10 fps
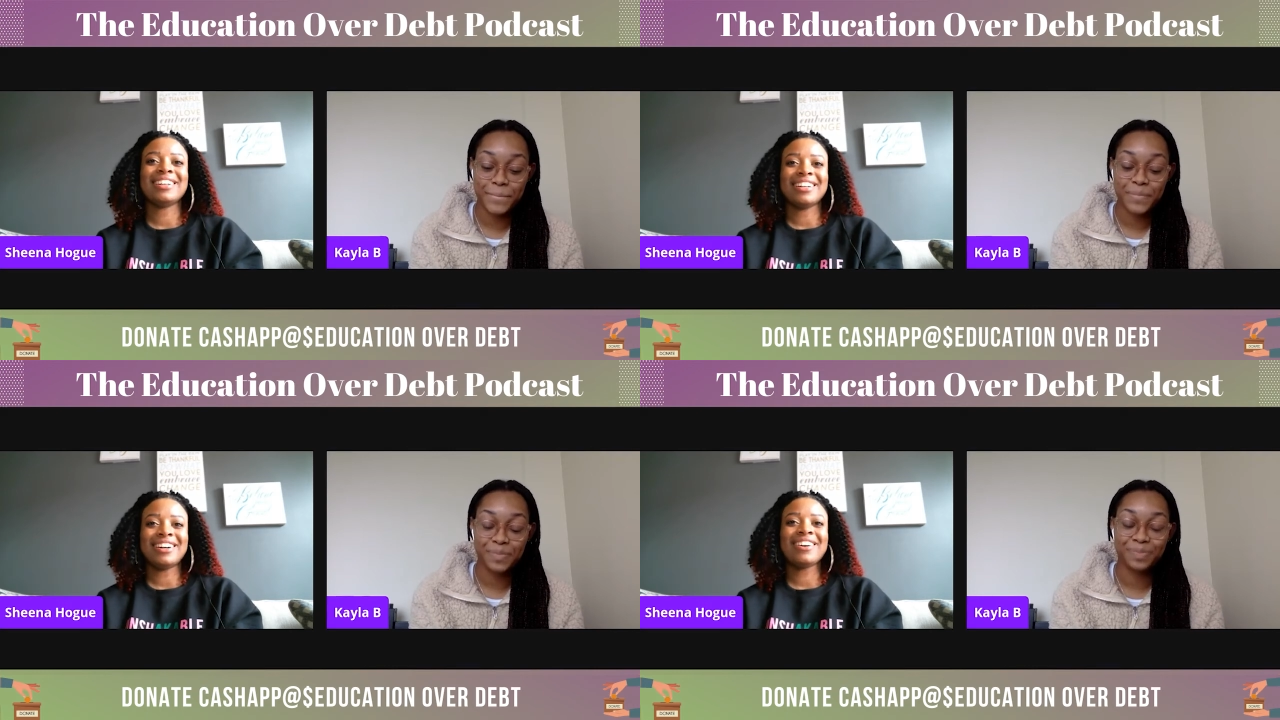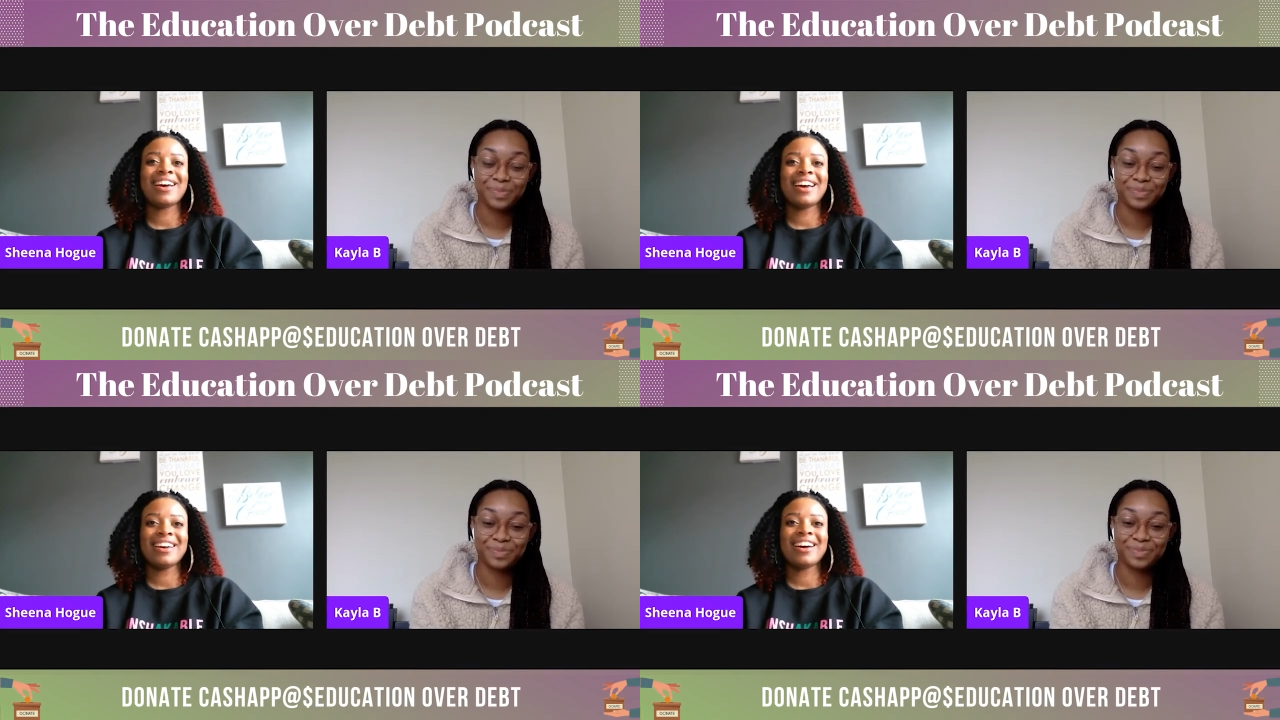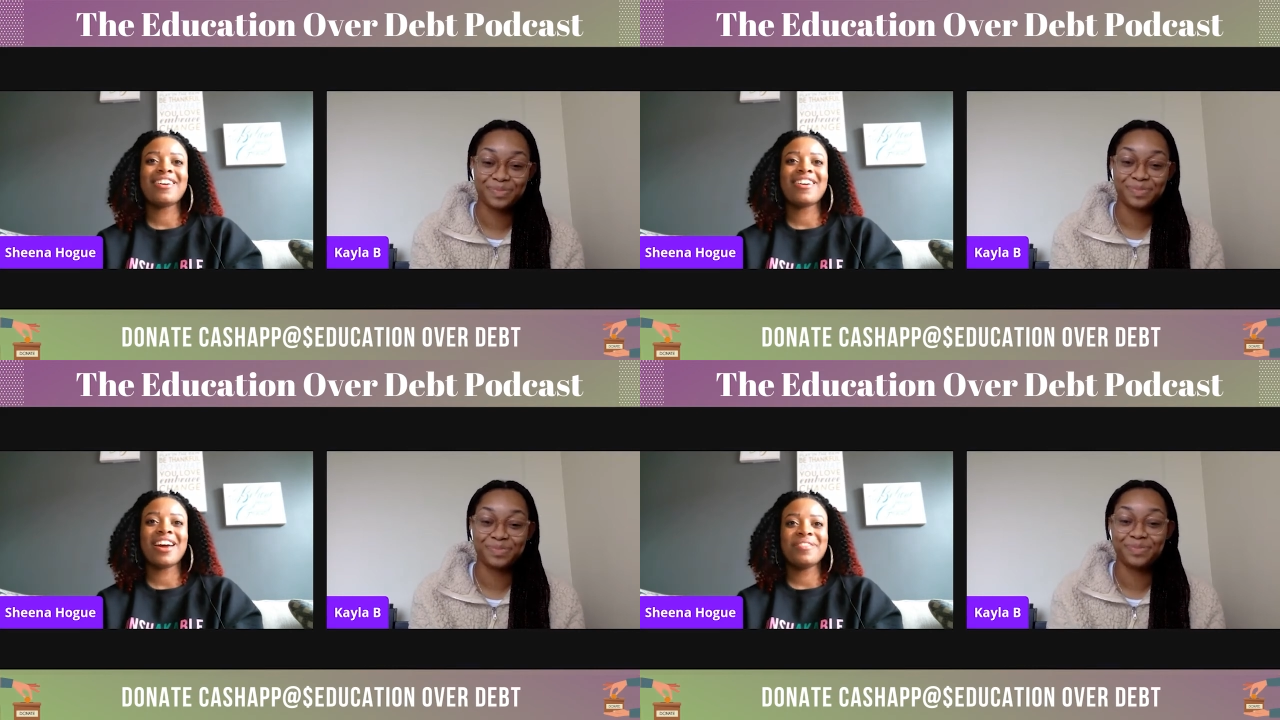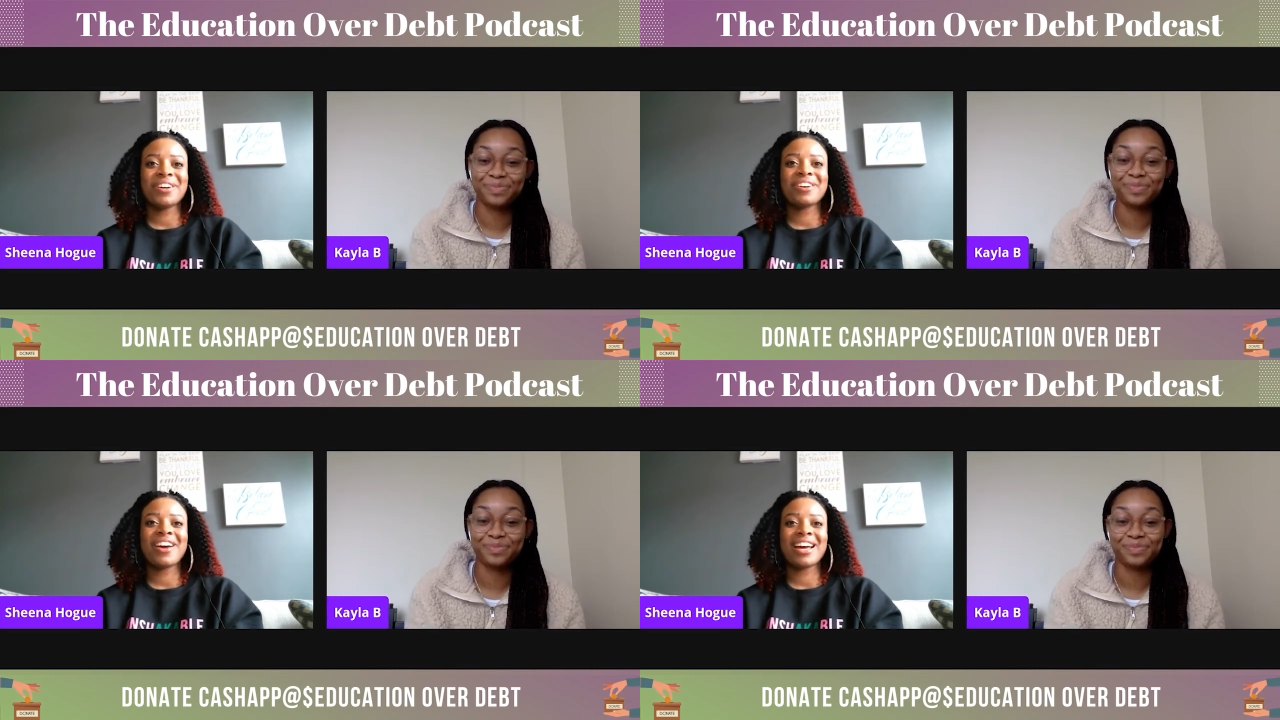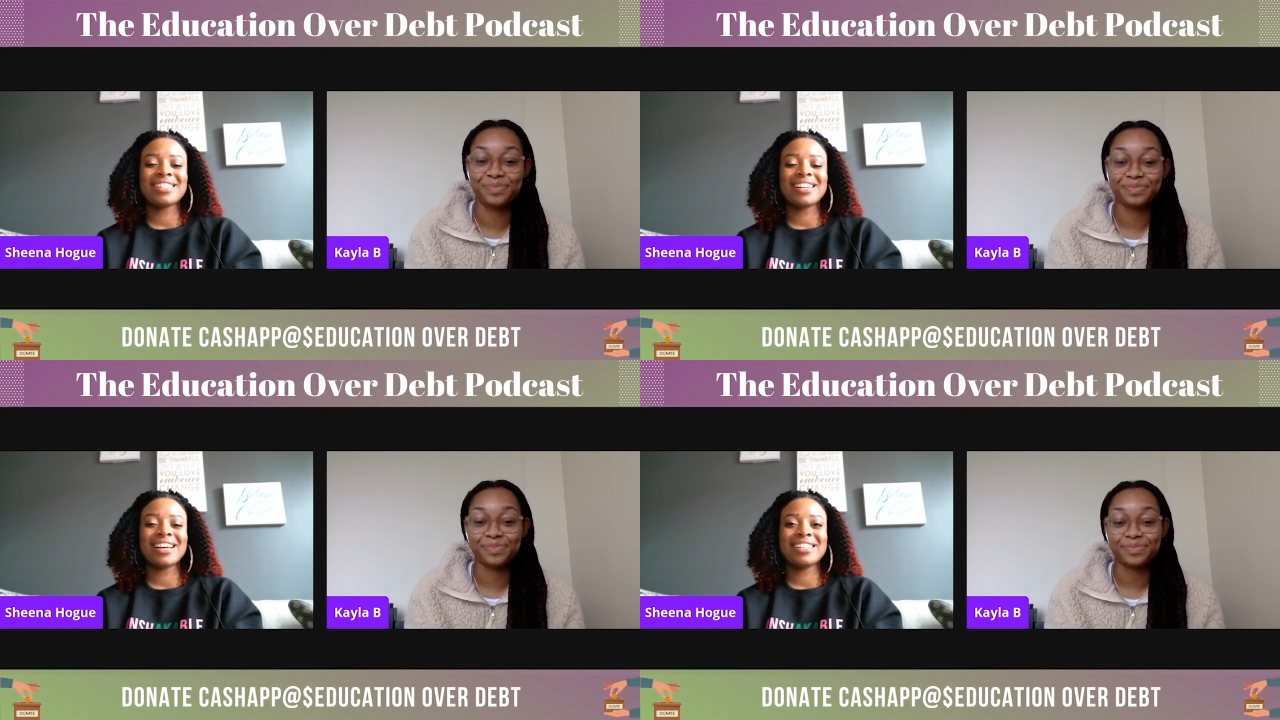Speaker 1: Okay. All right. Well,
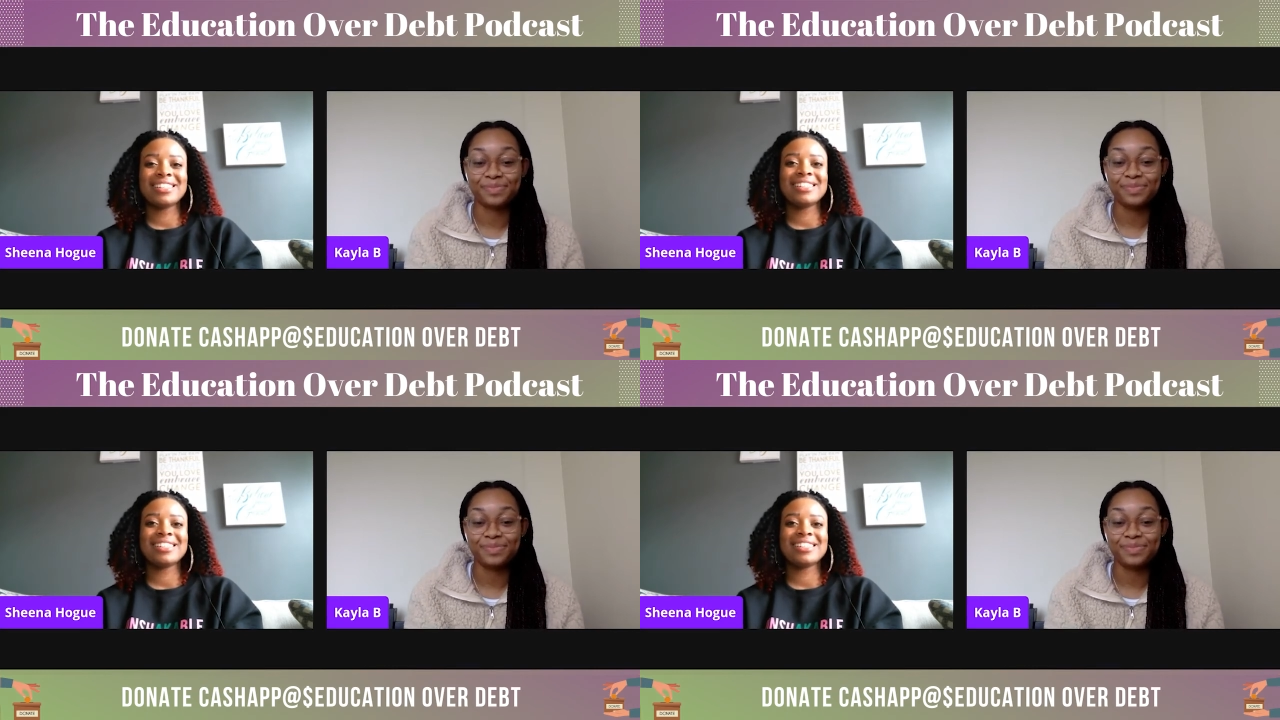congratulations.